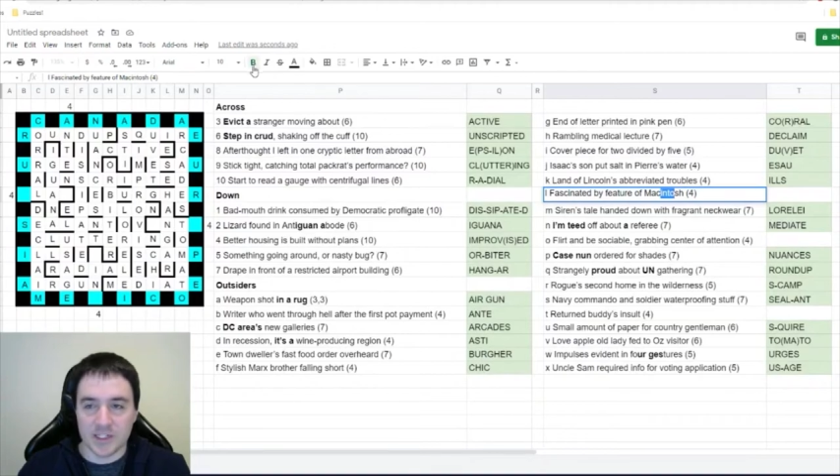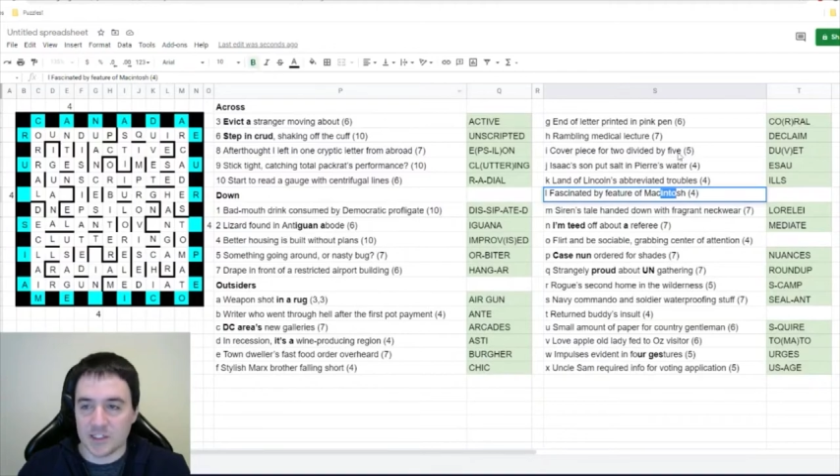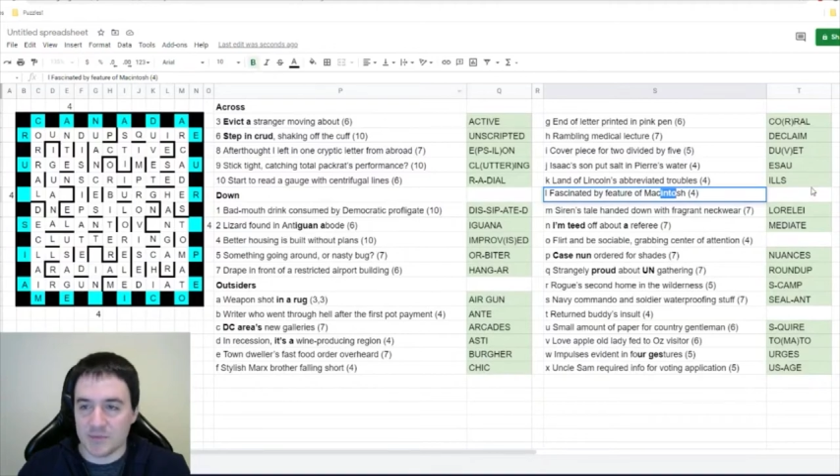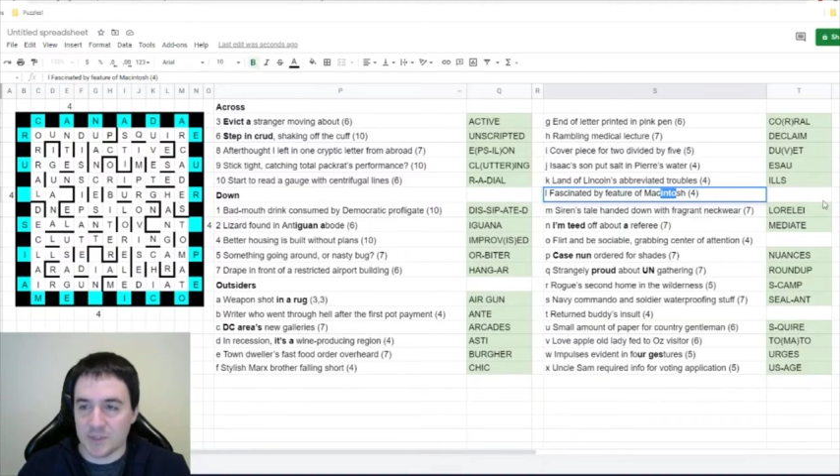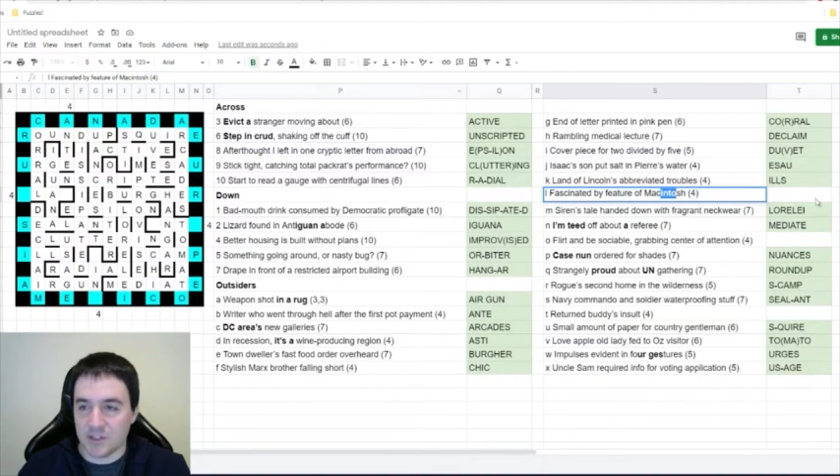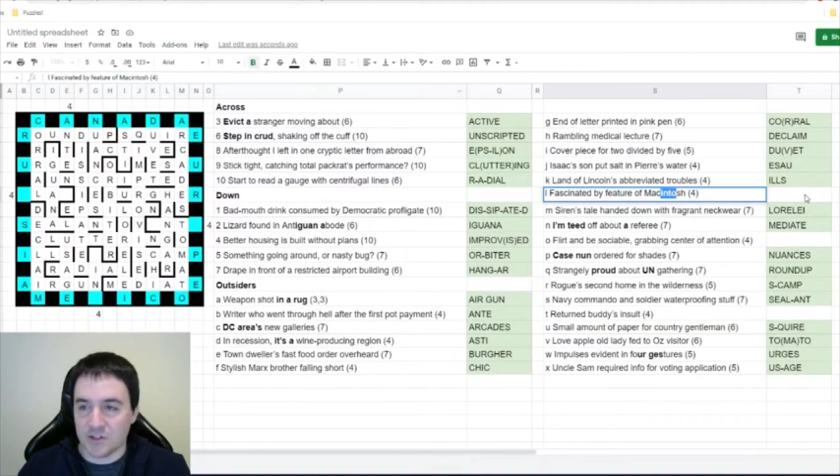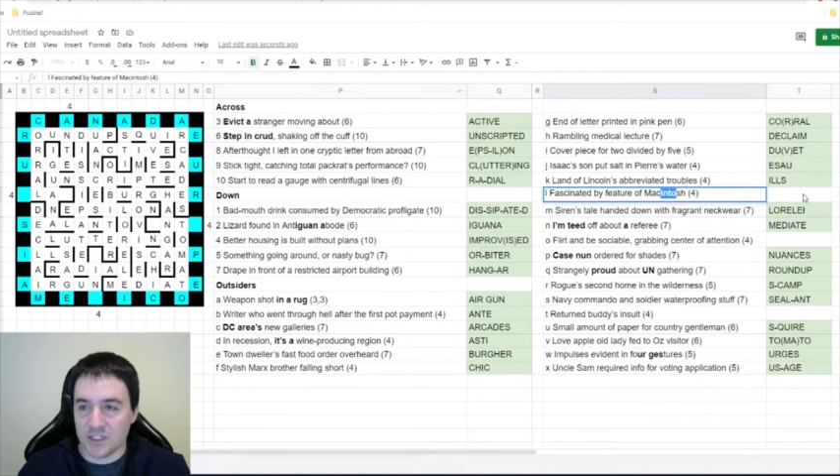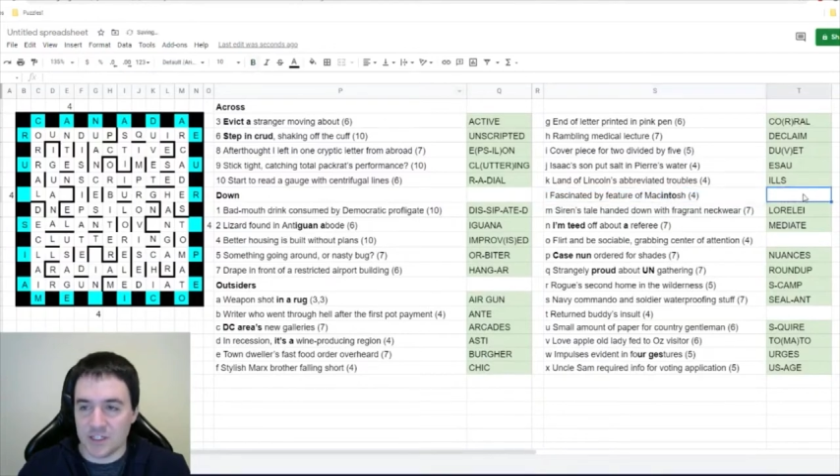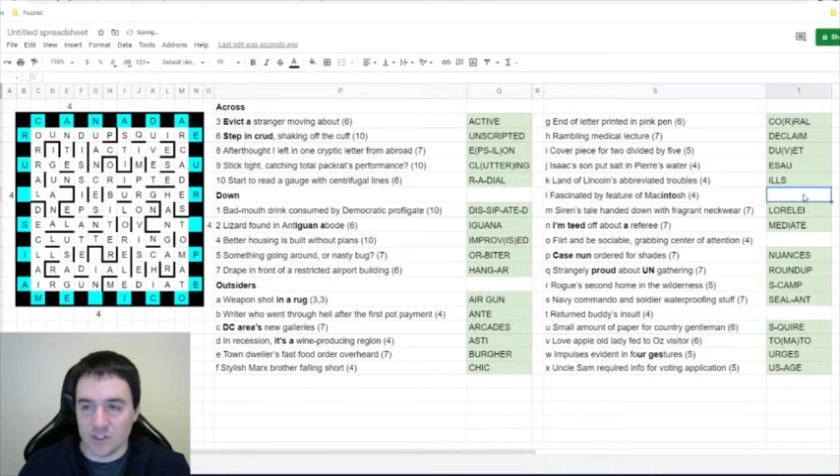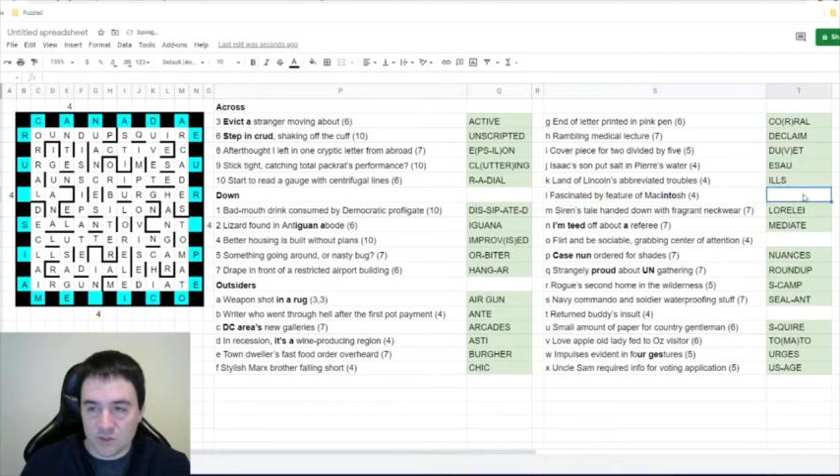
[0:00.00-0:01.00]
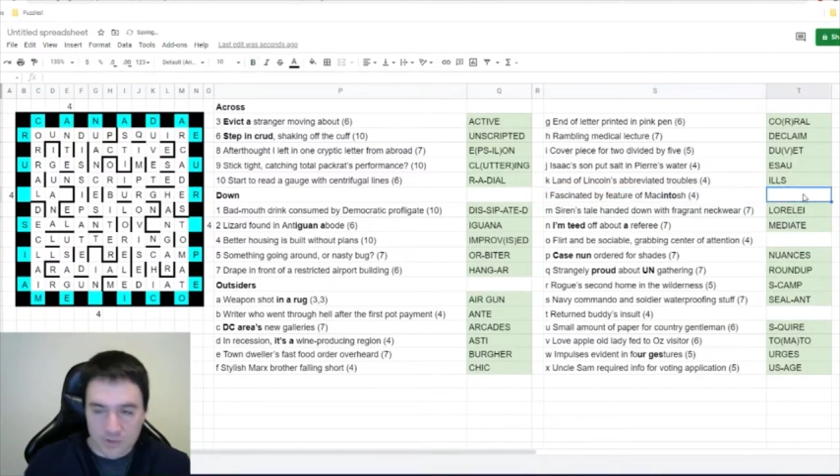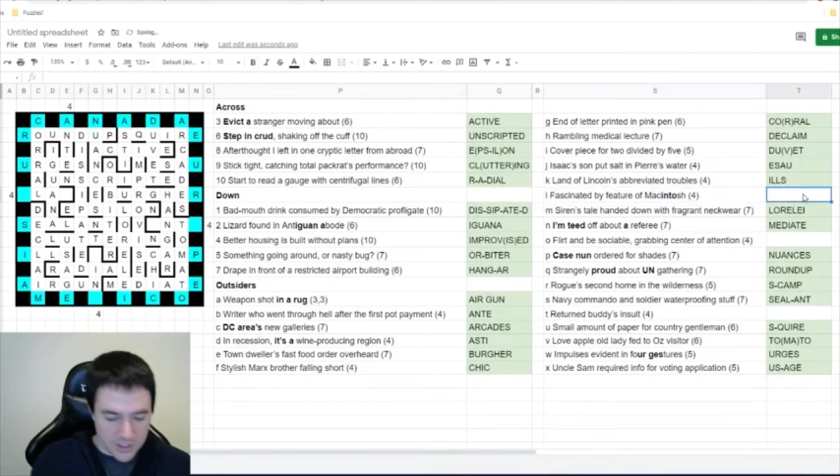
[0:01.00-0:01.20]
by something, you're into